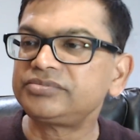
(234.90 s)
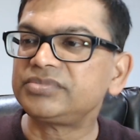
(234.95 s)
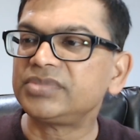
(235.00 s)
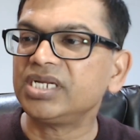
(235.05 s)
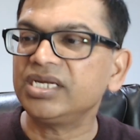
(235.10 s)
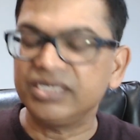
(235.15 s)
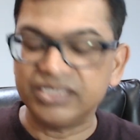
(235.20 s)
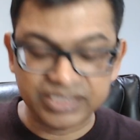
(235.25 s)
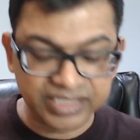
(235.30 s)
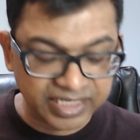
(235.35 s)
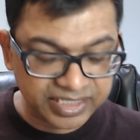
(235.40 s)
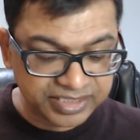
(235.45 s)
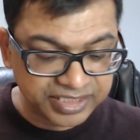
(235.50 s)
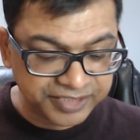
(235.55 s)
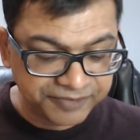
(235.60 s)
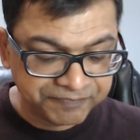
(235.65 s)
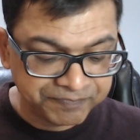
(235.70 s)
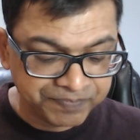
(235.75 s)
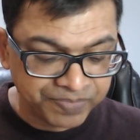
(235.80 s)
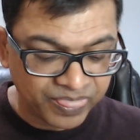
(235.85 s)
He says,
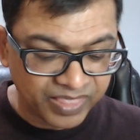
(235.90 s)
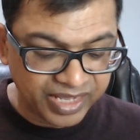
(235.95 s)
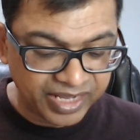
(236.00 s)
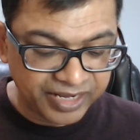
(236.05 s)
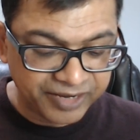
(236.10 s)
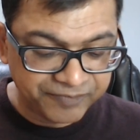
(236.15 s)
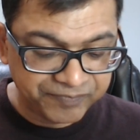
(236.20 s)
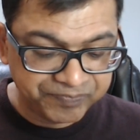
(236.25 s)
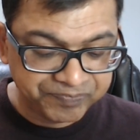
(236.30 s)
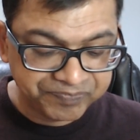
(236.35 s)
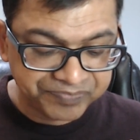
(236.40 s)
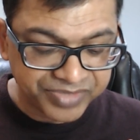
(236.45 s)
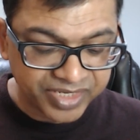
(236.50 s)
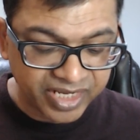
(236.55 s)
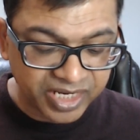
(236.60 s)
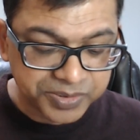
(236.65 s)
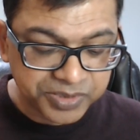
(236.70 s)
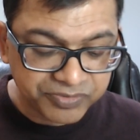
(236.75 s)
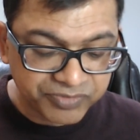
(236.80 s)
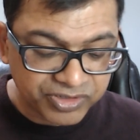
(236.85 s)

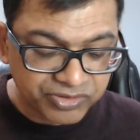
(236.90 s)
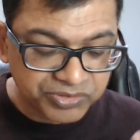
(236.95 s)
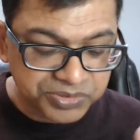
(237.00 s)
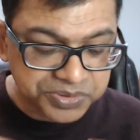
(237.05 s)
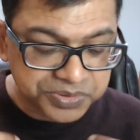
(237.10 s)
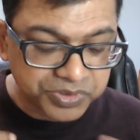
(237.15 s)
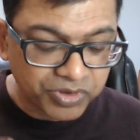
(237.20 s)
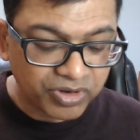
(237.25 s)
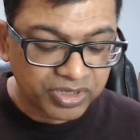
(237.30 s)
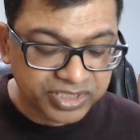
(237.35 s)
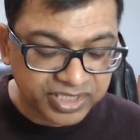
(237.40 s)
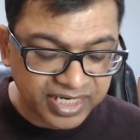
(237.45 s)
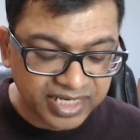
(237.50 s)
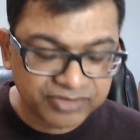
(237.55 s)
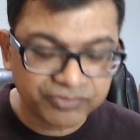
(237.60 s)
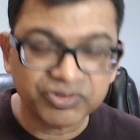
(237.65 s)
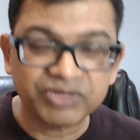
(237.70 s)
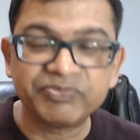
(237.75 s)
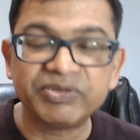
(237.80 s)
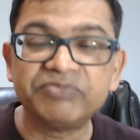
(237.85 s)
everyone who falls on that
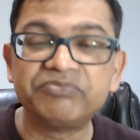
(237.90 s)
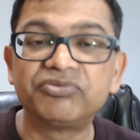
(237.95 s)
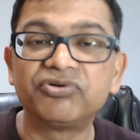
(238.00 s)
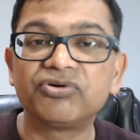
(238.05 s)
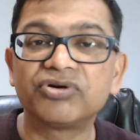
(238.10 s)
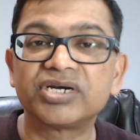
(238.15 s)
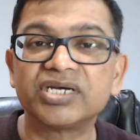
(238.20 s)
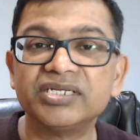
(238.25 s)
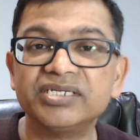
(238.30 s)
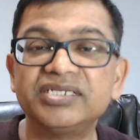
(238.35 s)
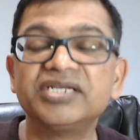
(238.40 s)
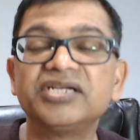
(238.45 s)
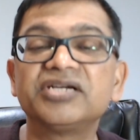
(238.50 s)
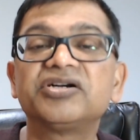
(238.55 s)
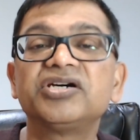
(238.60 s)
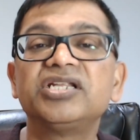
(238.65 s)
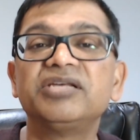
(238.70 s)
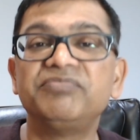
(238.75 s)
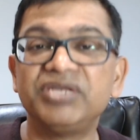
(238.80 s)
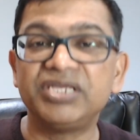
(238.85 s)
will be broken. They're
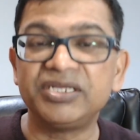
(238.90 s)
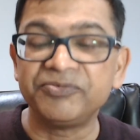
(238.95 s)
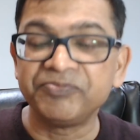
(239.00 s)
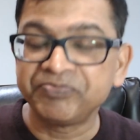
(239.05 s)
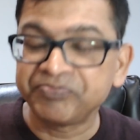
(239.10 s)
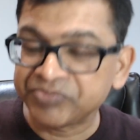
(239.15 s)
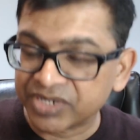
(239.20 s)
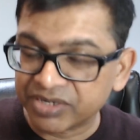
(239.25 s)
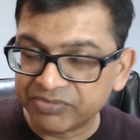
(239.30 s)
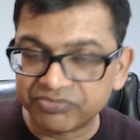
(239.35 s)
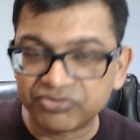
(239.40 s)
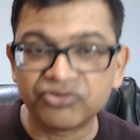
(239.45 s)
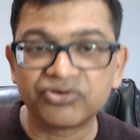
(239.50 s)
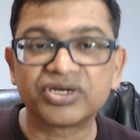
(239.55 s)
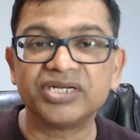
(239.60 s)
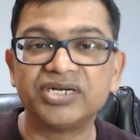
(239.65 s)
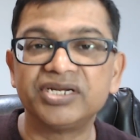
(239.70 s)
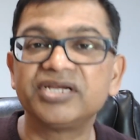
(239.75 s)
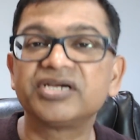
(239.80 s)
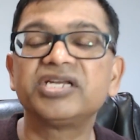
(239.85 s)
going to be
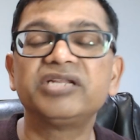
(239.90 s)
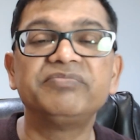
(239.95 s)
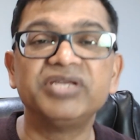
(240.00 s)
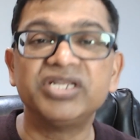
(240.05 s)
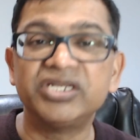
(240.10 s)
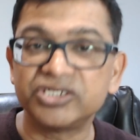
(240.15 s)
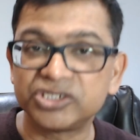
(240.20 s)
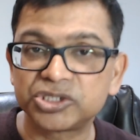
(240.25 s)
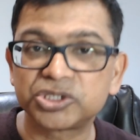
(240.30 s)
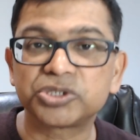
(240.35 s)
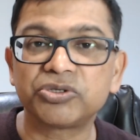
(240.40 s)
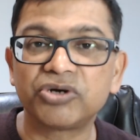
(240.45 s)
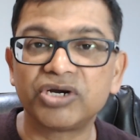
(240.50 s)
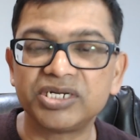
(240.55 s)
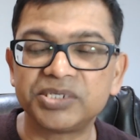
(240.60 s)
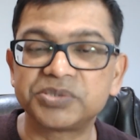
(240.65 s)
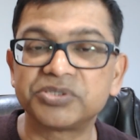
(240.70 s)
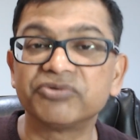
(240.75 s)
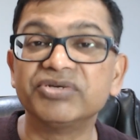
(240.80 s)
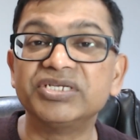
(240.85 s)
broken. They're going to be destroyed
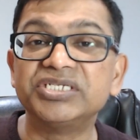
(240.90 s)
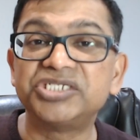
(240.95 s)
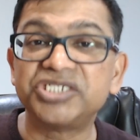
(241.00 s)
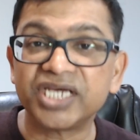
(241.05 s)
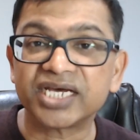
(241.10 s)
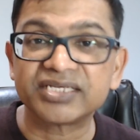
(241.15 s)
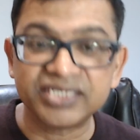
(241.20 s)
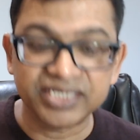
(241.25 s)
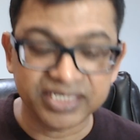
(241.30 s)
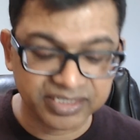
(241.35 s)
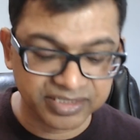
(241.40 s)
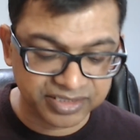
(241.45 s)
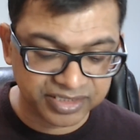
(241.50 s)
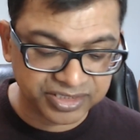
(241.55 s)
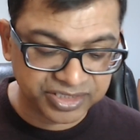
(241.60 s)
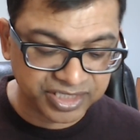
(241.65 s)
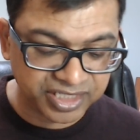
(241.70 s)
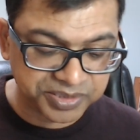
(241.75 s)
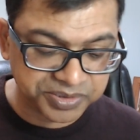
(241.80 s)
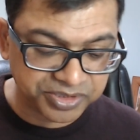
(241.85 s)
for rejecting the
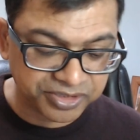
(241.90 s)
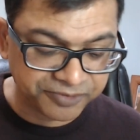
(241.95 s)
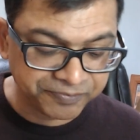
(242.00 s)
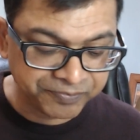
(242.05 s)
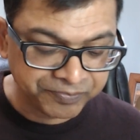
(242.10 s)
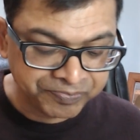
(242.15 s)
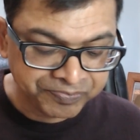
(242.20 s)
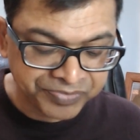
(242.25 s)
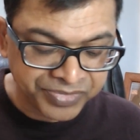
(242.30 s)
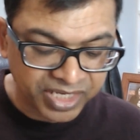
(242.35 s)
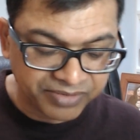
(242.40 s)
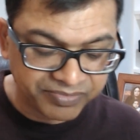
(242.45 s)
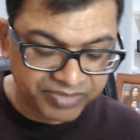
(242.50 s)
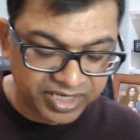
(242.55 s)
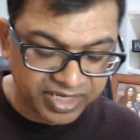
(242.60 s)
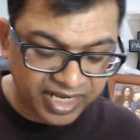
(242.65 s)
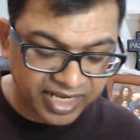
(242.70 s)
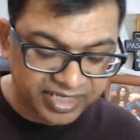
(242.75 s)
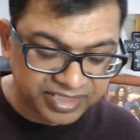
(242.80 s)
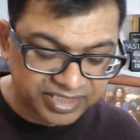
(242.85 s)
Savior.
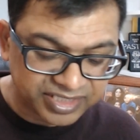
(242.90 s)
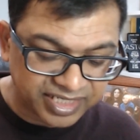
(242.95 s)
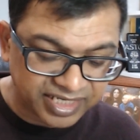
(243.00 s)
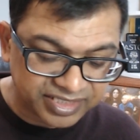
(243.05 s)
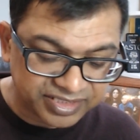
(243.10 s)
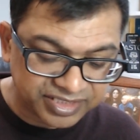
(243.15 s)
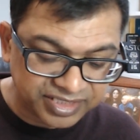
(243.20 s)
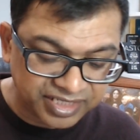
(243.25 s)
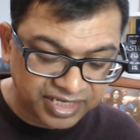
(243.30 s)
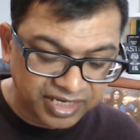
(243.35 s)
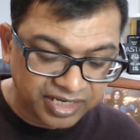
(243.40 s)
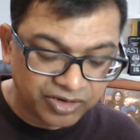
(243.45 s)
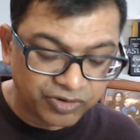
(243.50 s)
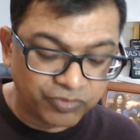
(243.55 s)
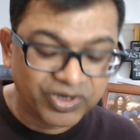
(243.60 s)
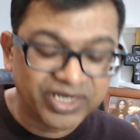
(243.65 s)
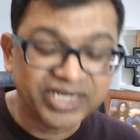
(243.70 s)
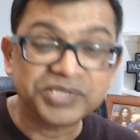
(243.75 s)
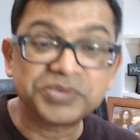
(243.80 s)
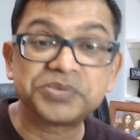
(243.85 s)
But, and it says,
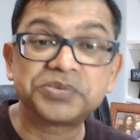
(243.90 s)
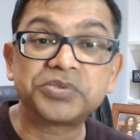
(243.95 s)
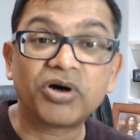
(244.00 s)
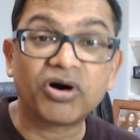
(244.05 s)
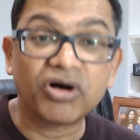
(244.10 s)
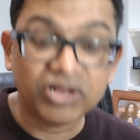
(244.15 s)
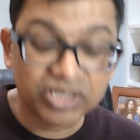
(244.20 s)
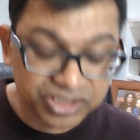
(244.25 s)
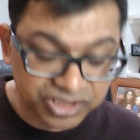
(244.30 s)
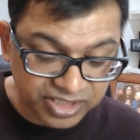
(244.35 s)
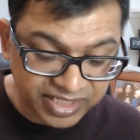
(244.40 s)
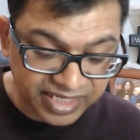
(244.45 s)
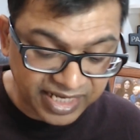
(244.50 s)
when it falls on